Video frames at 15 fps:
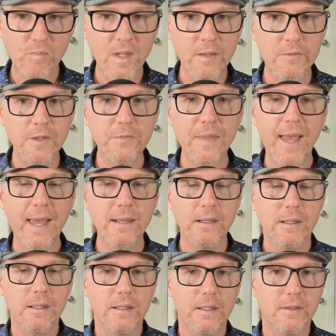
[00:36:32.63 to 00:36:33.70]
that that,
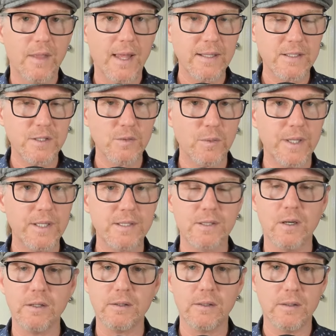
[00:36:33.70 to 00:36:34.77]
that sweet
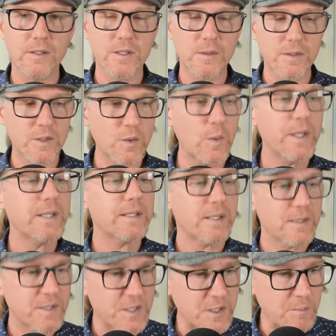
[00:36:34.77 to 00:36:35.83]
spot, sweet
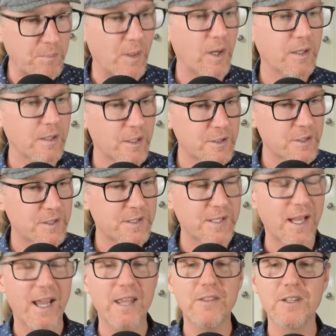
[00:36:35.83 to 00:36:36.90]
spot, I should
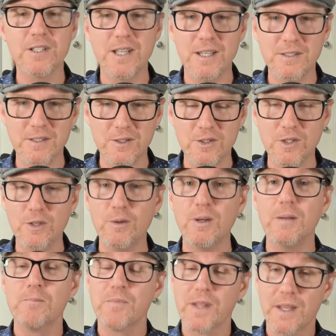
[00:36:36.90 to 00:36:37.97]
say, the
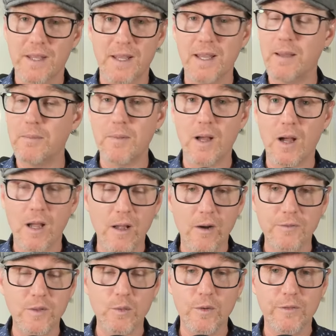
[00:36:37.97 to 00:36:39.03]
tessitura, um, I
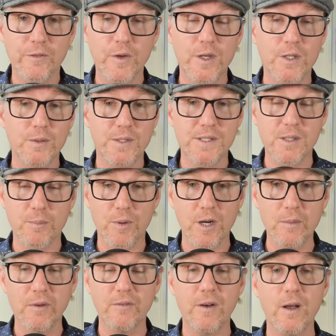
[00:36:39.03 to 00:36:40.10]
often refer to as the
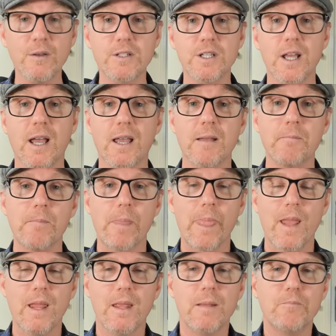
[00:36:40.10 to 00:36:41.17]
prima voce,
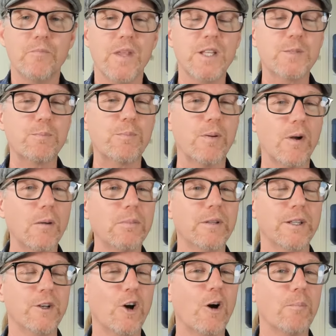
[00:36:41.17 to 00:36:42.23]
it's
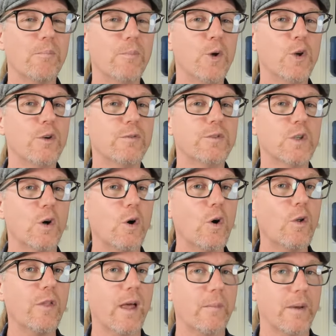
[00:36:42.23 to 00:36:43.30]
probably not moved
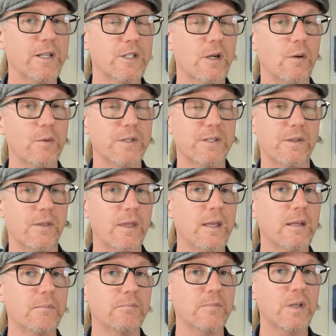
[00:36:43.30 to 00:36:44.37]
all that much. I would
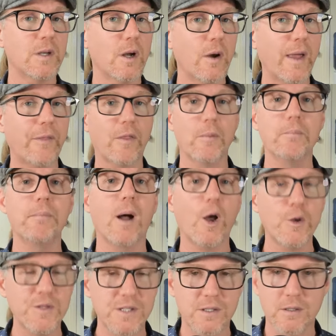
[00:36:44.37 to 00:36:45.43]
think, you know, at the
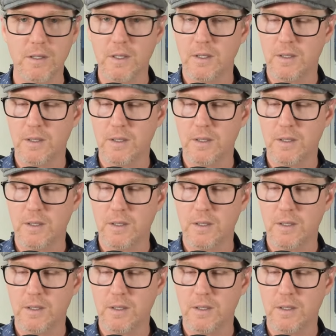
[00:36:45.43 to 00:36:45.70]
most,